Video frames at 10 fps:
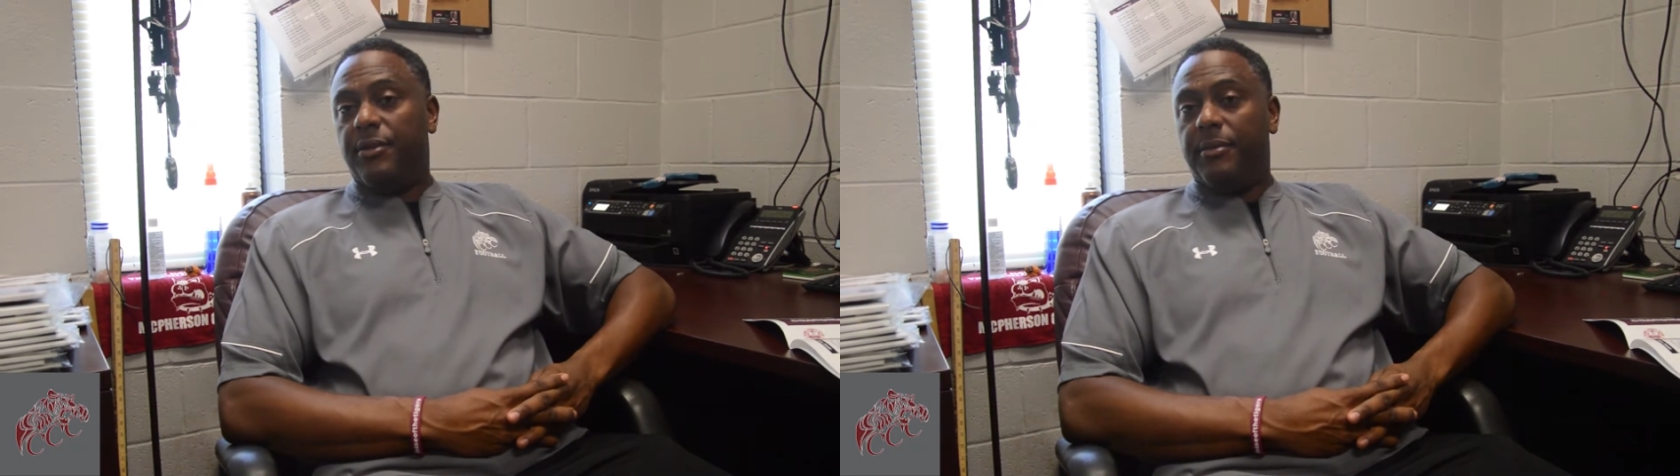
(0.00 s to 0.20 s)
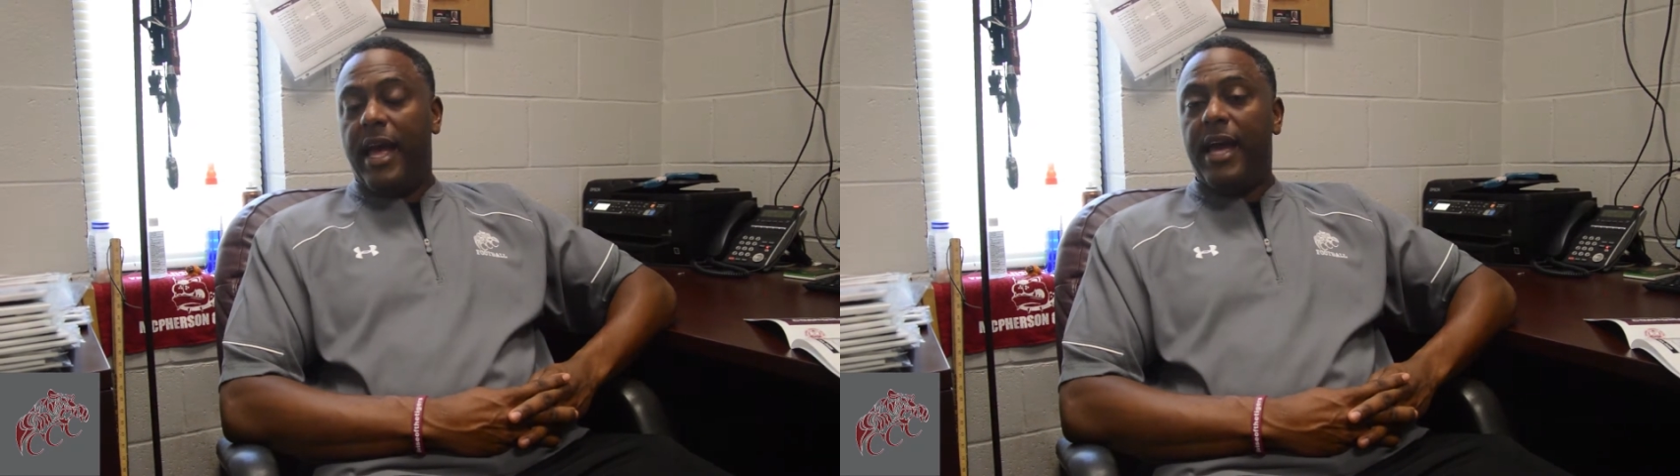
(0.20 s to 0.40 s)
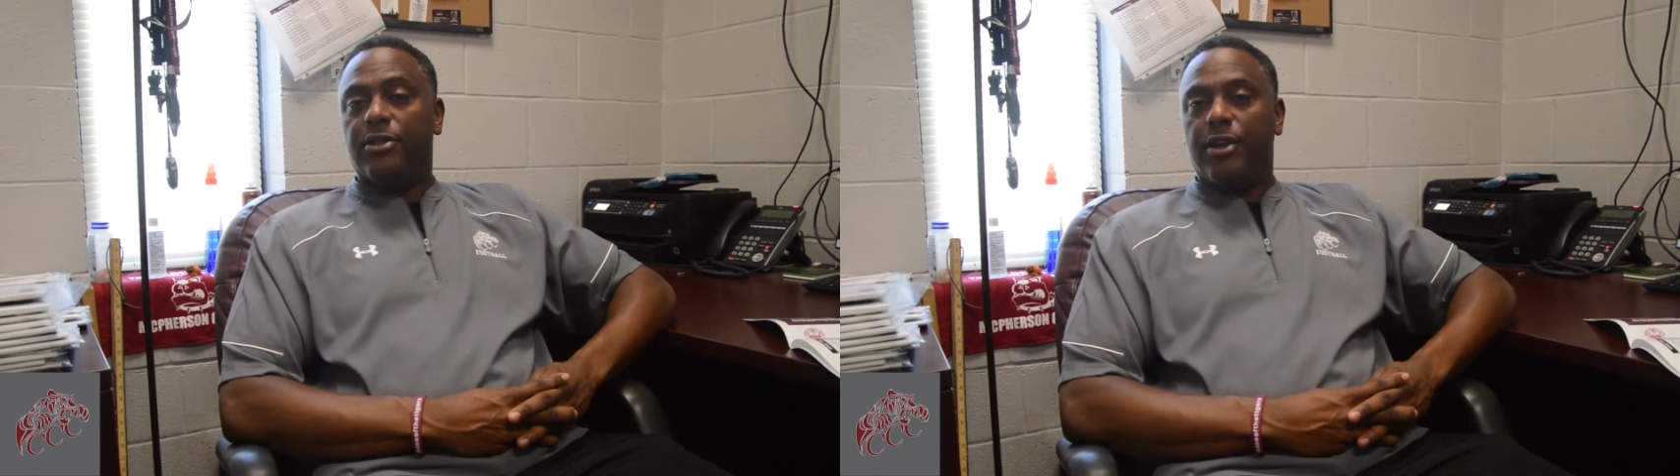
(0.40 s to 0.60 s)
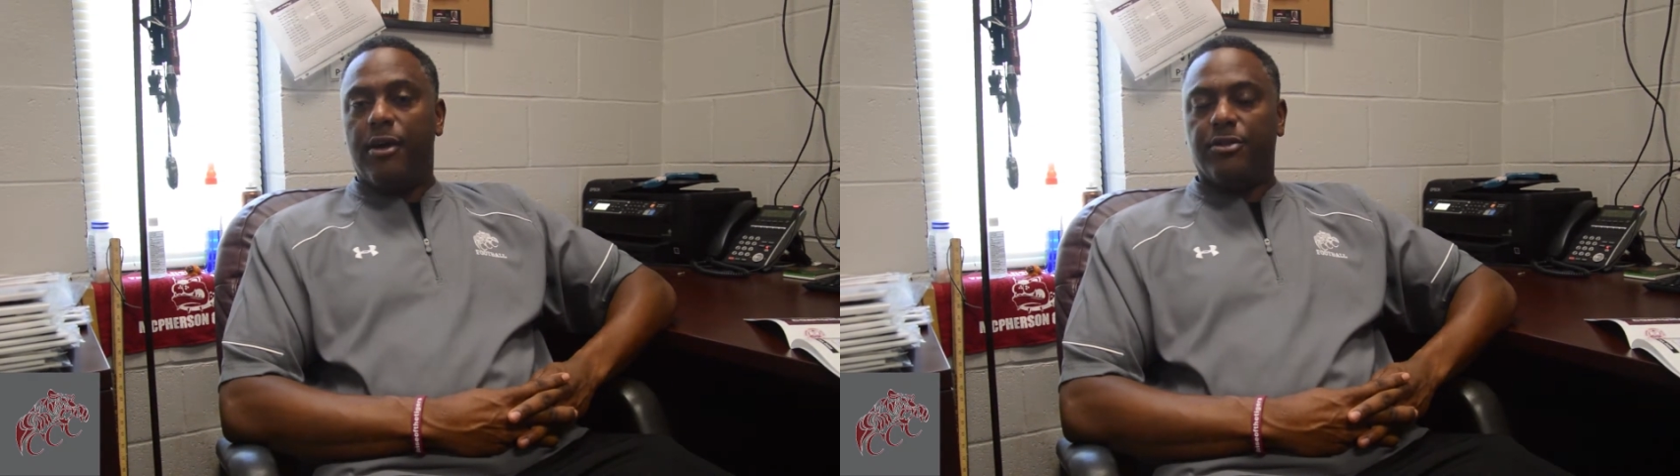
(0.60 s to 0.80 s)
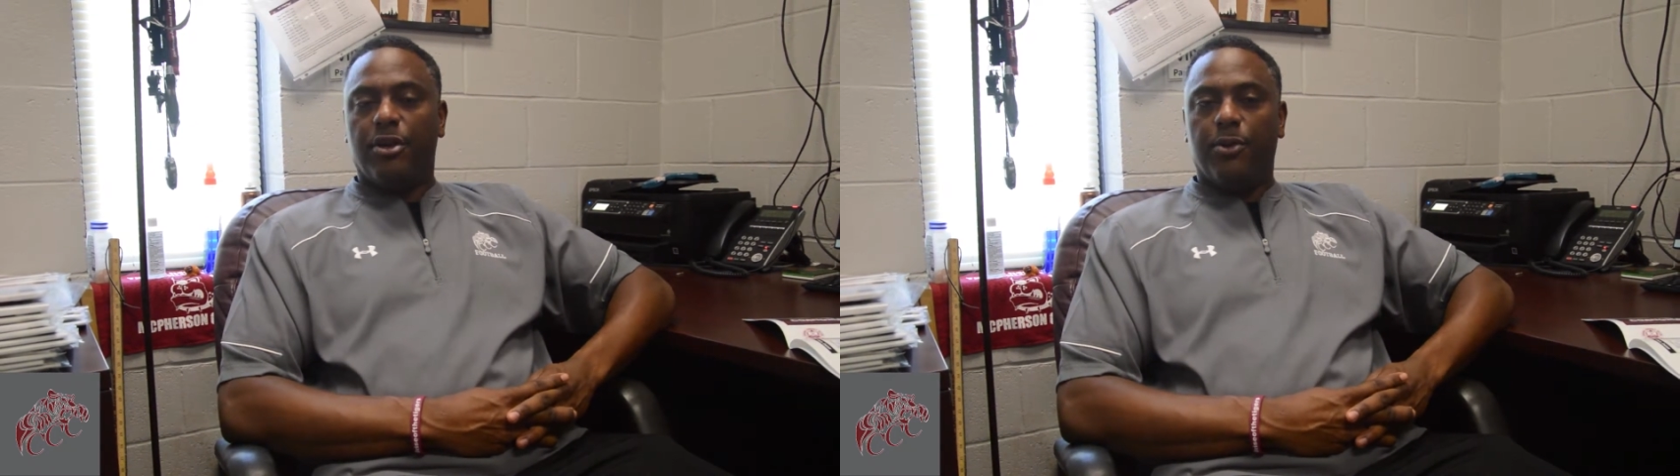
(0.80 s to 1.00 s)
from last year,
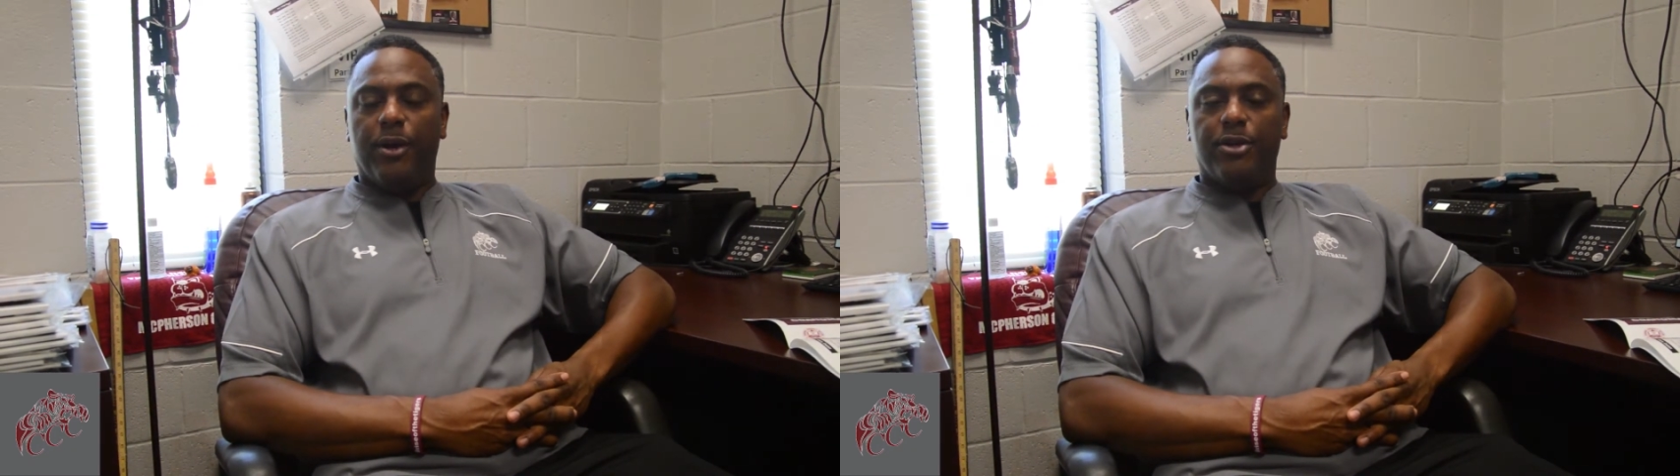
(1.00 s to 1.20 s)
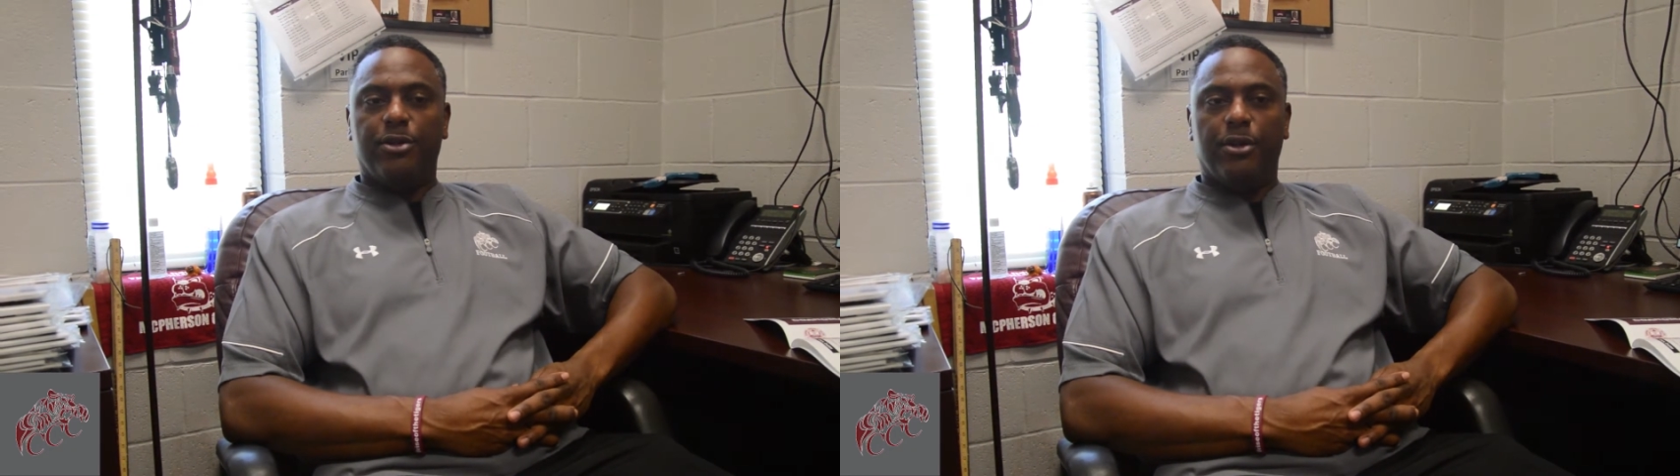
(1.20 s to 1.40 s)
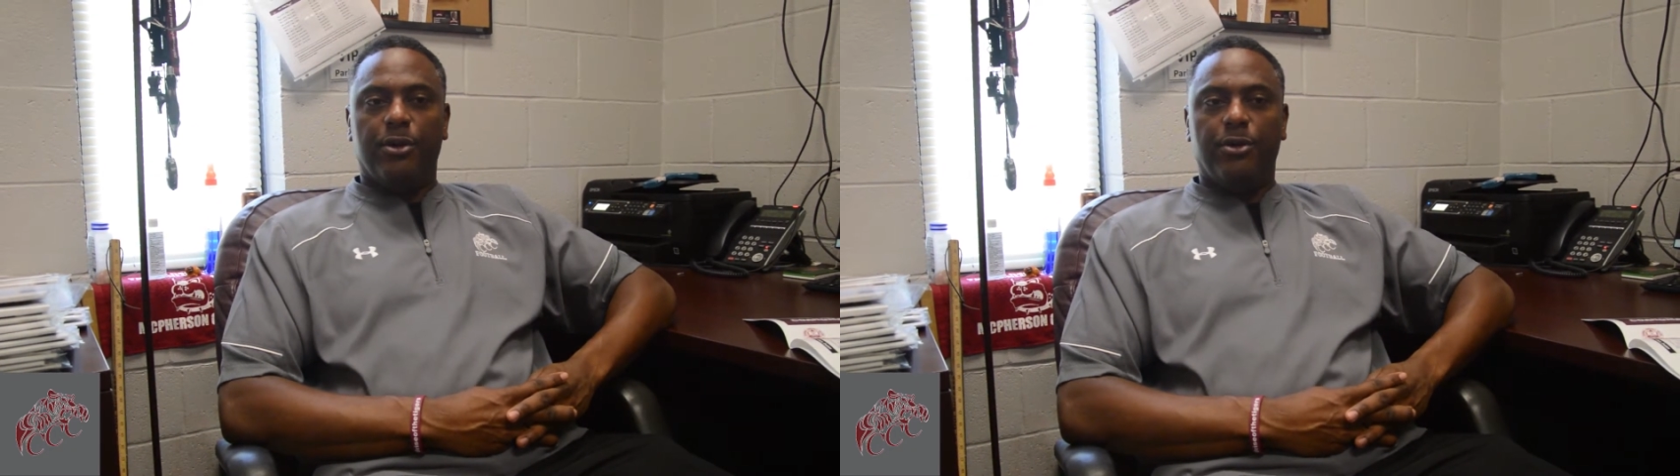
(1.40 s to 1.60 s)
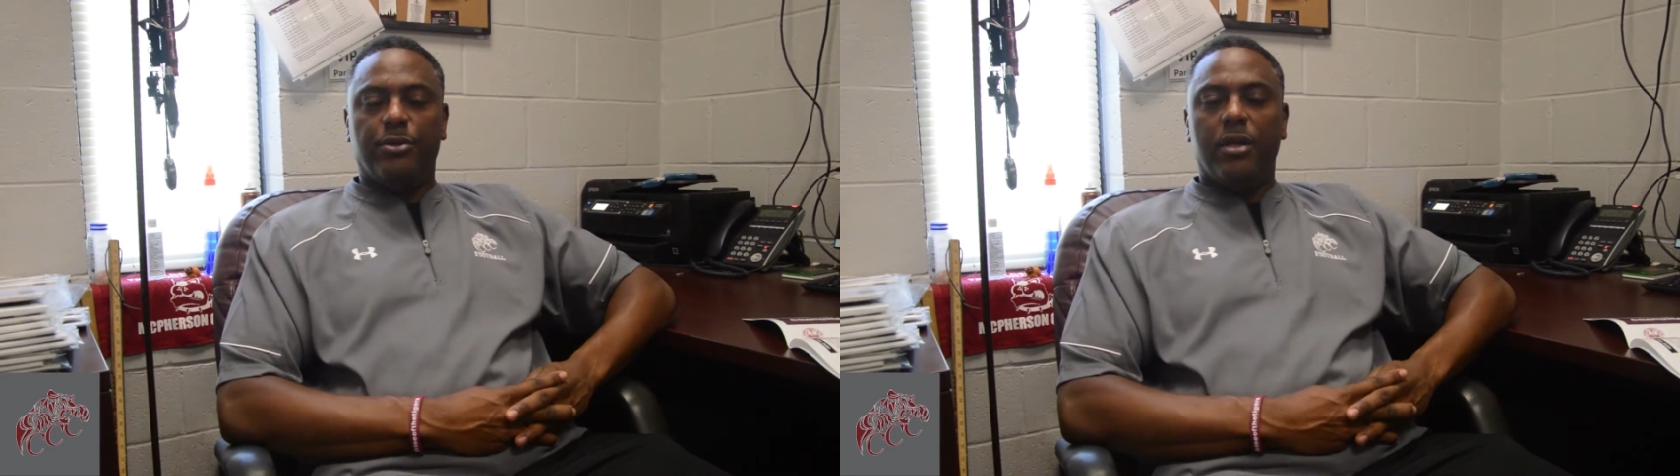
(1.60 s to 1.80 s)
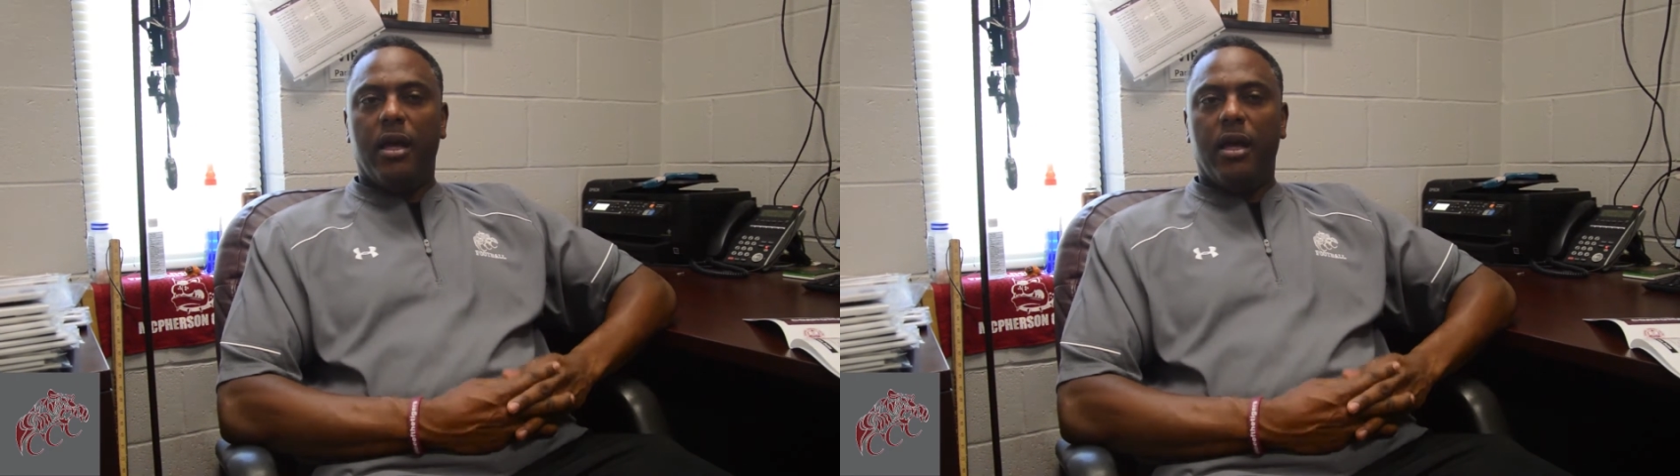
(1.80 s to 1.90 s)
Arizona Western, who